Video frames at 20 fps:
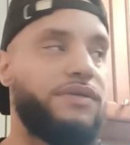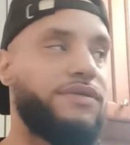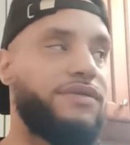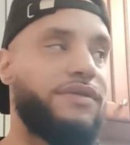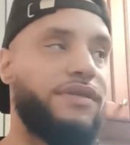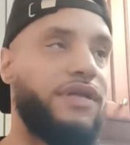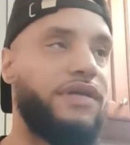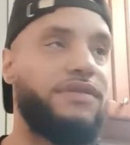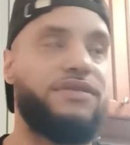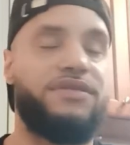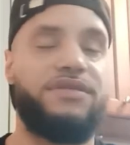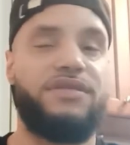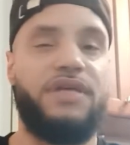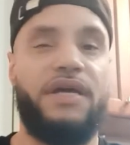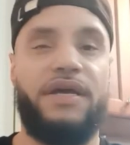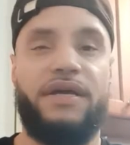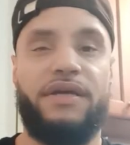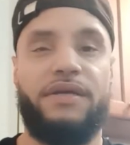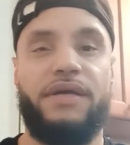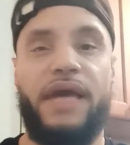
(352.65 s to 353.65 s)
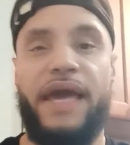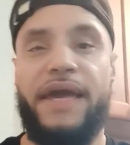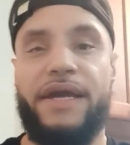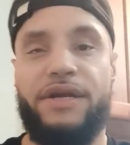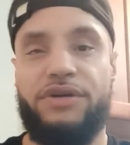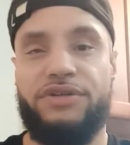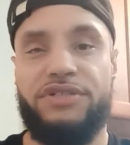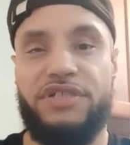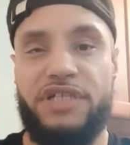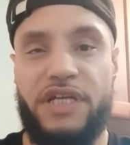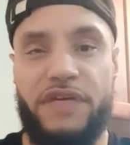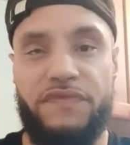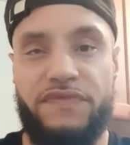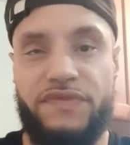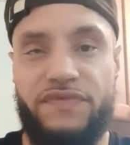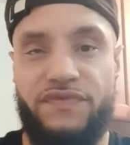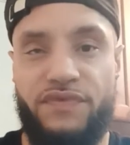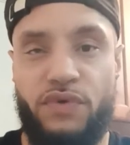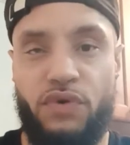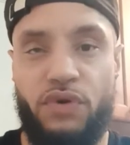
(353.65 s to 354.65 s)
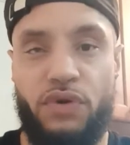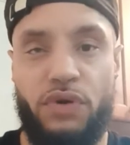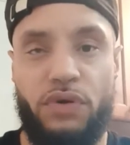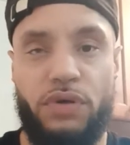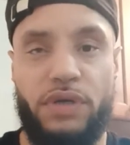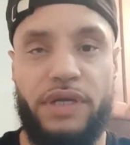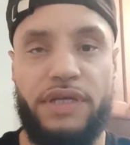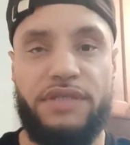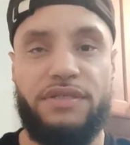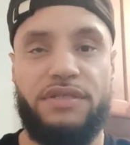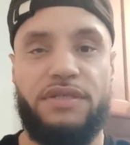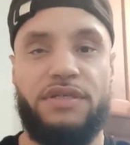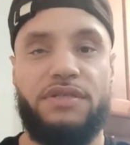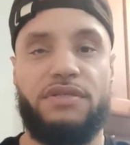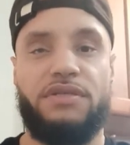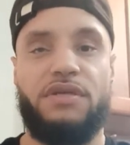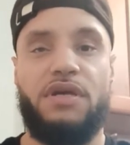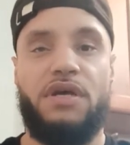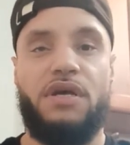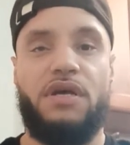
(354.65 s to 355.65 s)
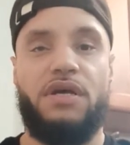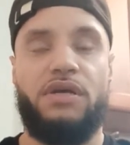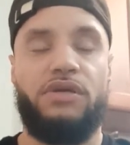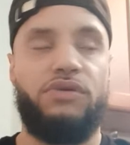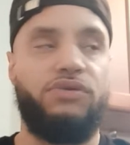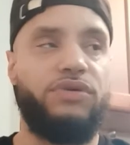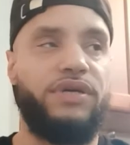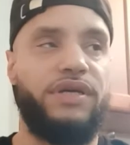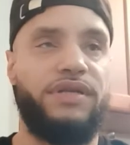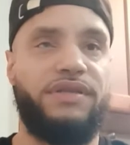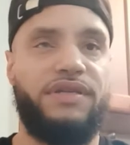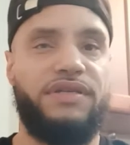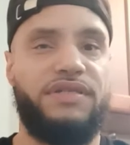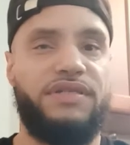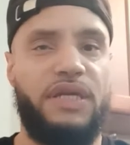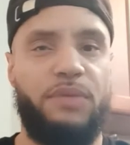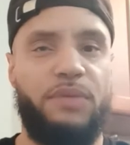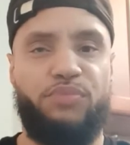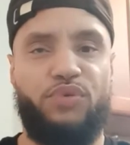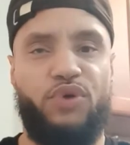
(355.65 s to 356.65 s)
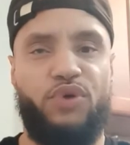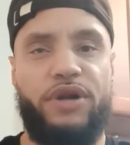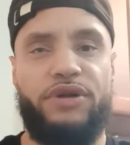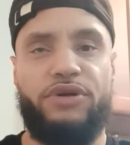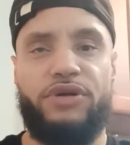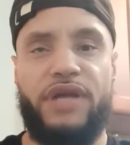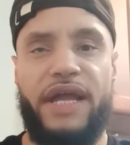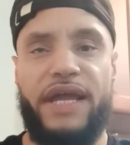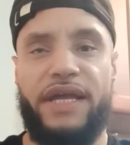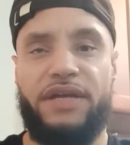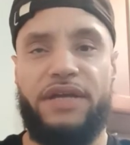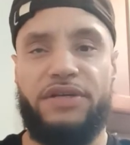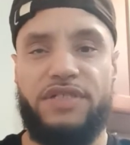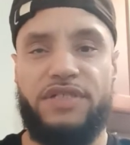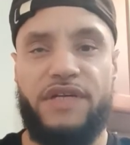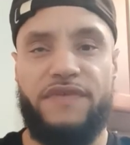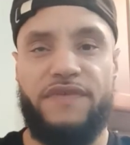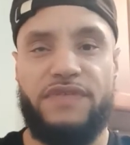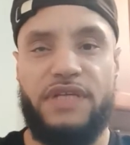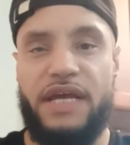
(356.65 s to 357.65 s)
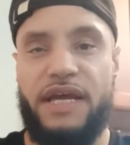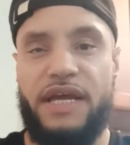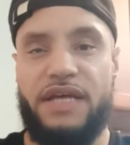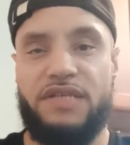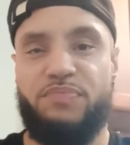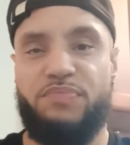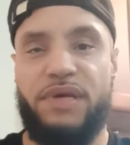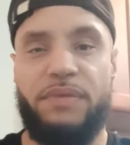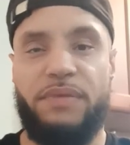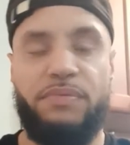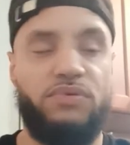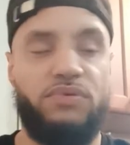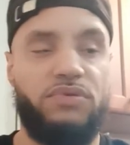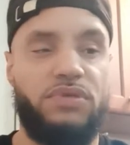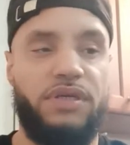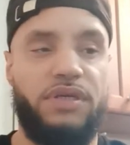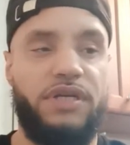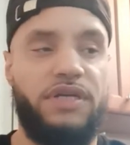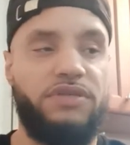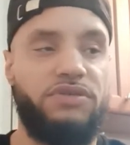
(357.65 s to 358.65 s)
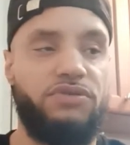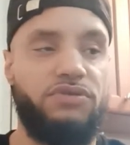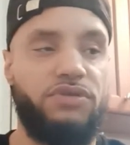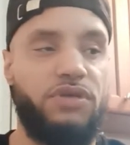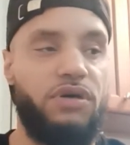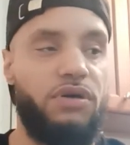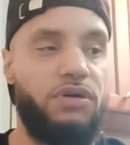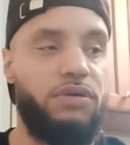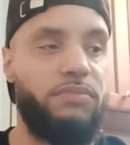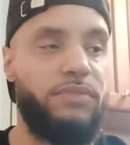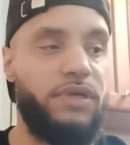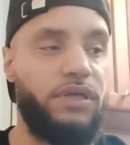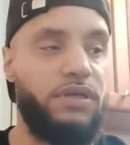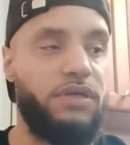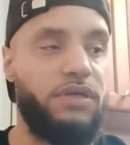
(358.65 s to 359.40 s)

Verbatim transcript: Let's say handkerchiefs, for instance. You get these embroidered handkerchiefs that has people's initials on them, and